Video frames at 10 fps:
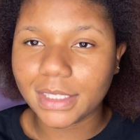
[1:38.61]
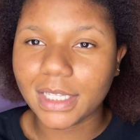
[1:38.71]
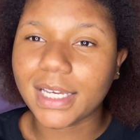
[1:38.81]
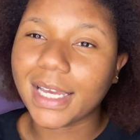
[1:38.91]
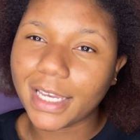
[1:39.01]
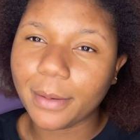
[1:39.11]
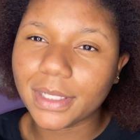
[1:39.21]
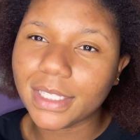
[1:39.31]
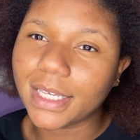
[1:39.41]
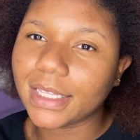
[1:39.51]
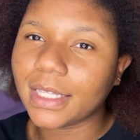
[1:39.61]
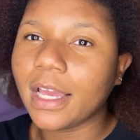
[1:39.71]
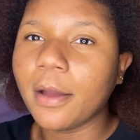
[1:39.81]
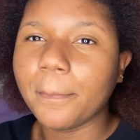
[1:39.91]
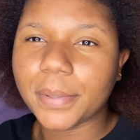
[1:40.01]
I care about length,
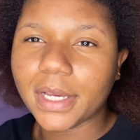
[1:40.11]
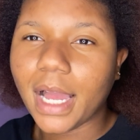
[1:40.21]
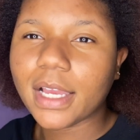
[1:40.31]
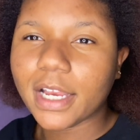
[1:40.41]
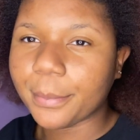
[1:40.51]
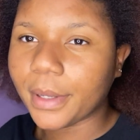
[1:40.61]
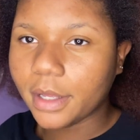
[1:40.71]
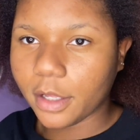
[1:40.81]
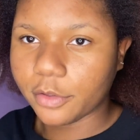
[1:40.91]
but I care about health